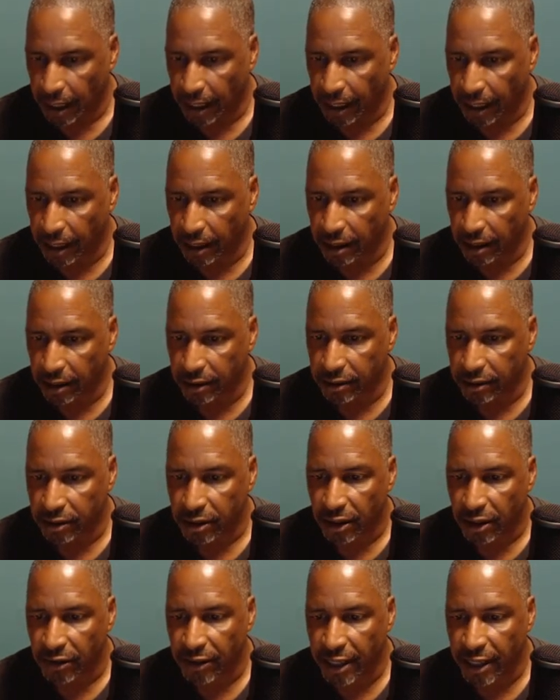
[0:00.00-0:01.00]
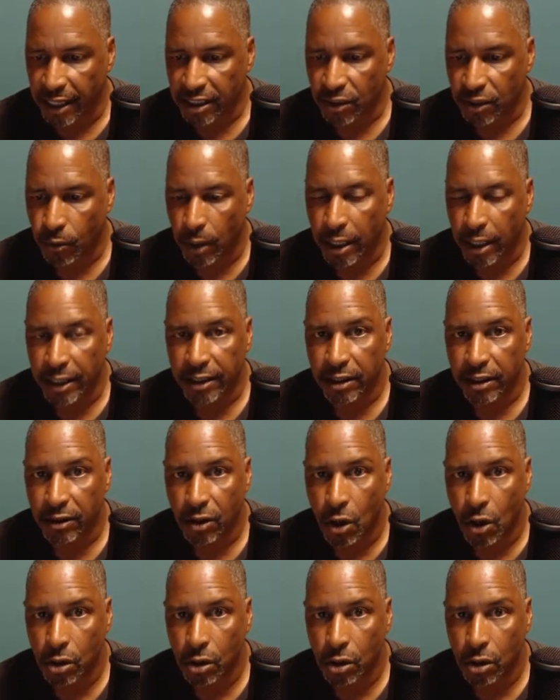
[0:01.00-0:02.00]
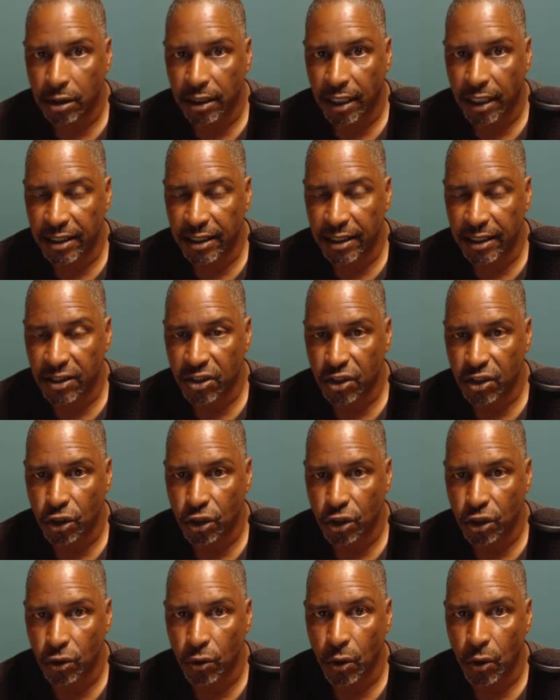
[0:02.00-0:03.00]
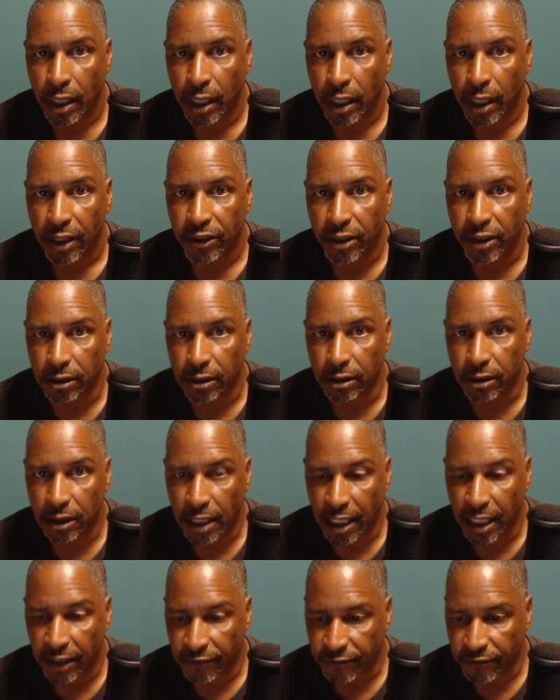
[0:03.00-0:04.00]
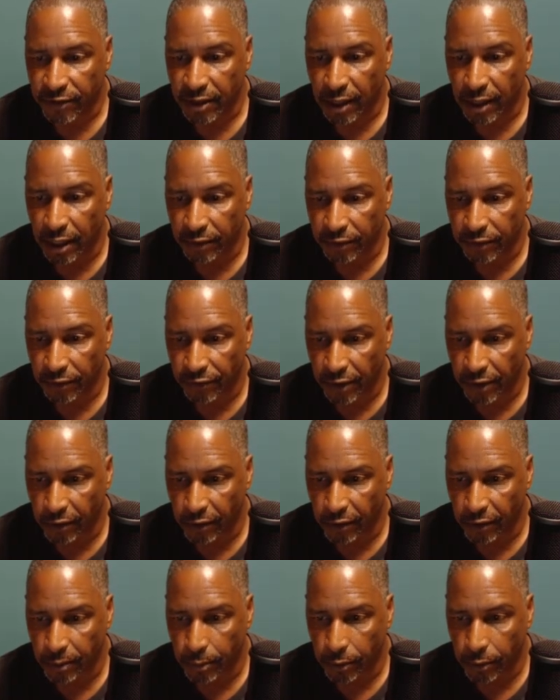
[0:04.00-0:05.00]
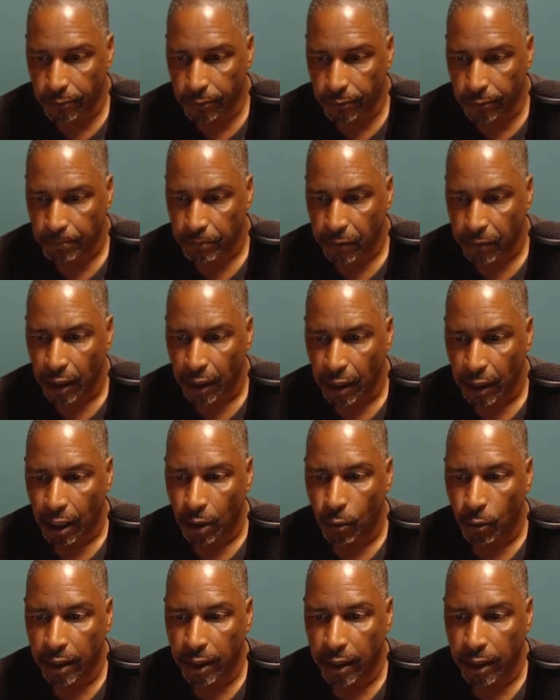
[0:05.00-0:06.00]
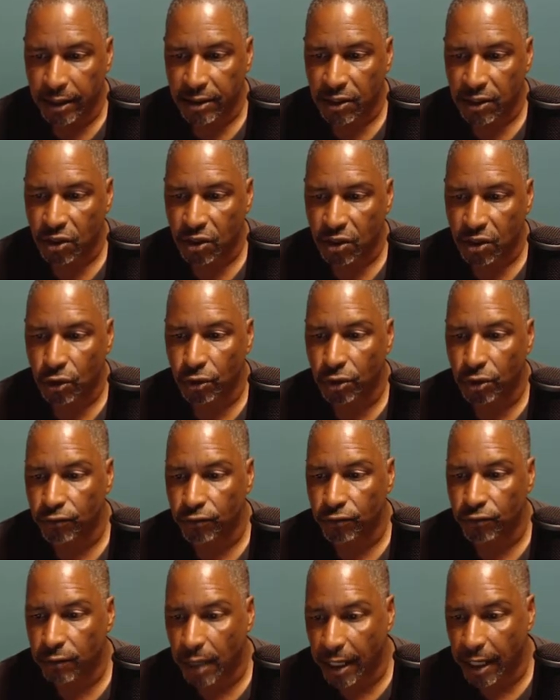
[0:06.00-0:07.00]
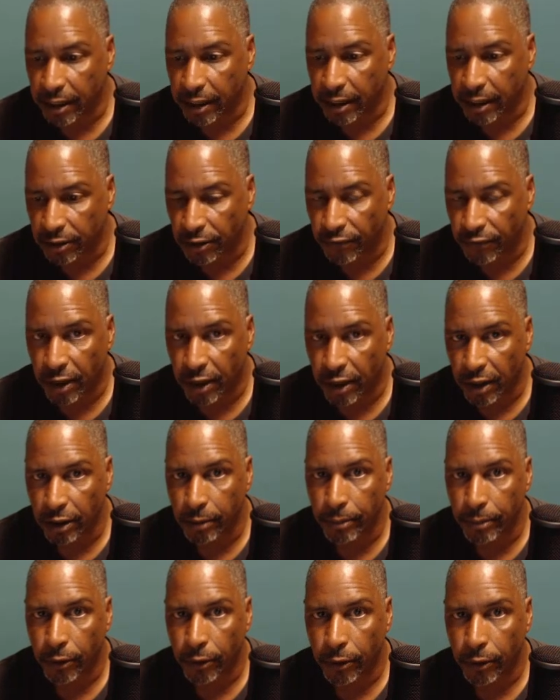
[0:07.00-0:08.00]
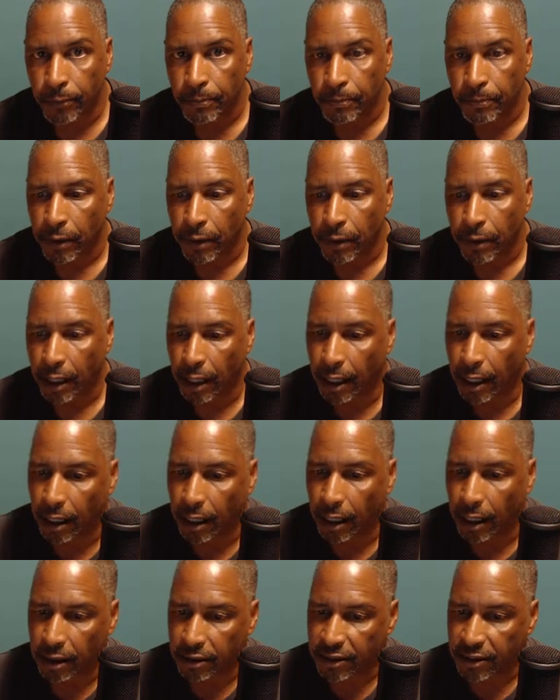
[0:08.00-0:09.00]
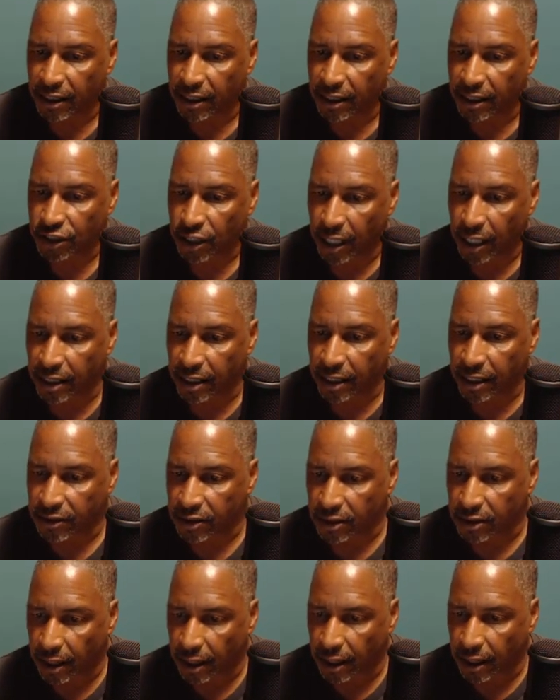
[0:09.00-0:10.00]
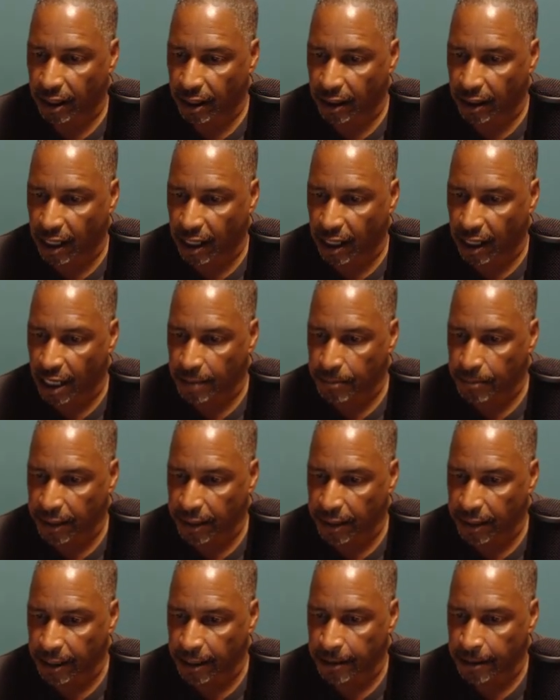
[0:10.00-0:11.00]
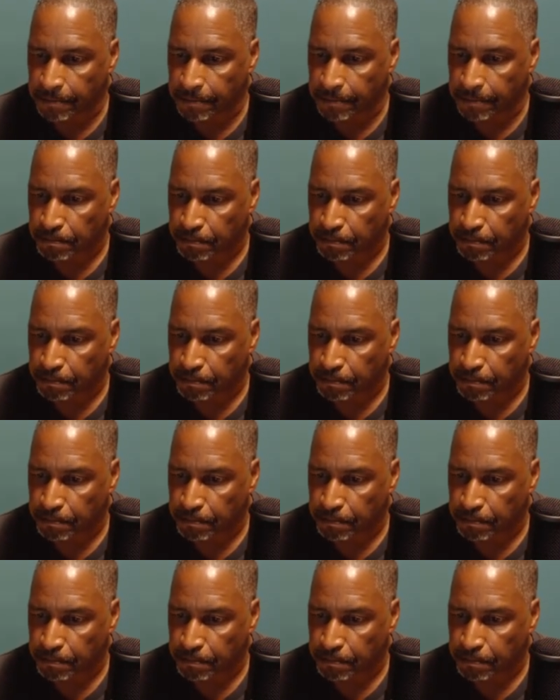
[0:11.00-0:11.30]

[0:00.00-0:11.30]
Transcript: and that's why the colon is to the left of the variable. When it's to the right of the variable, such as IP,